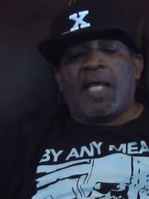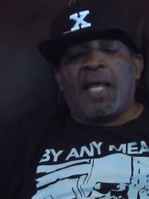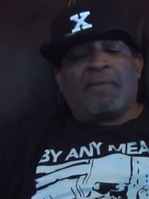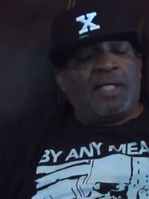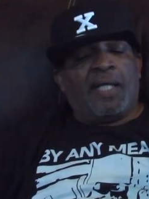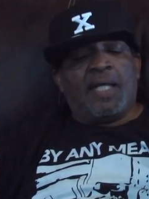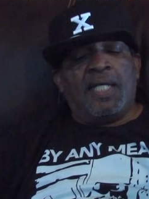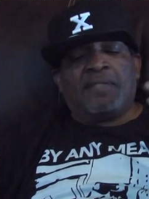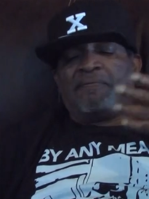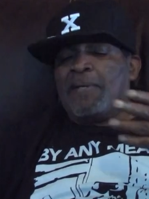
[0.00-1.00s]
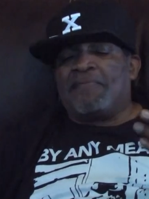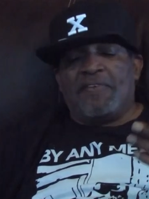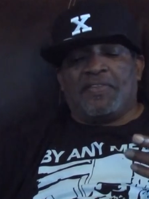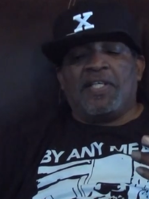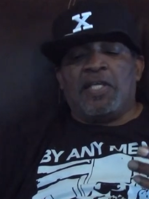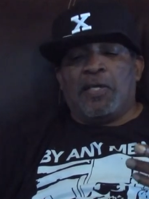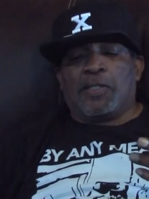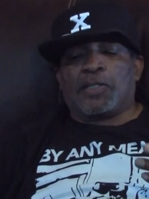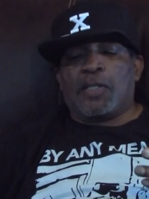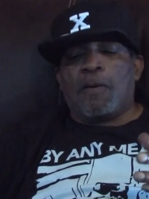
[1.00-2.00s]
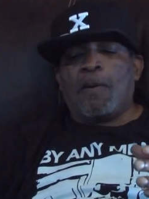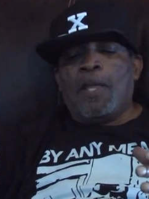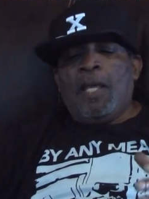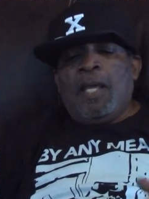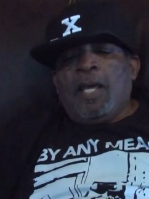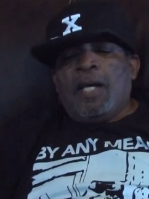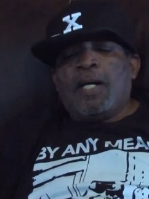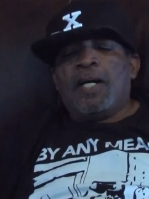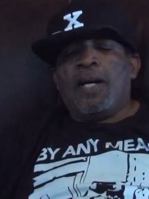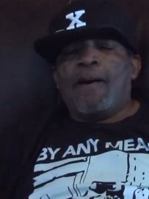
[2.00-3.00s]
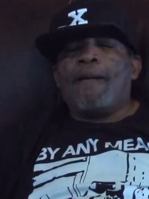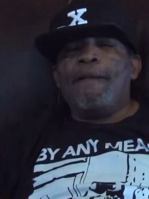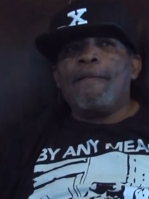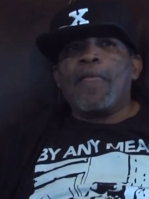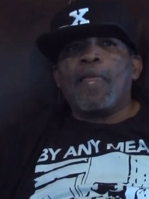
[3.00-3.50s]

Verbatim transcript: after, it's been 50 years, so uh,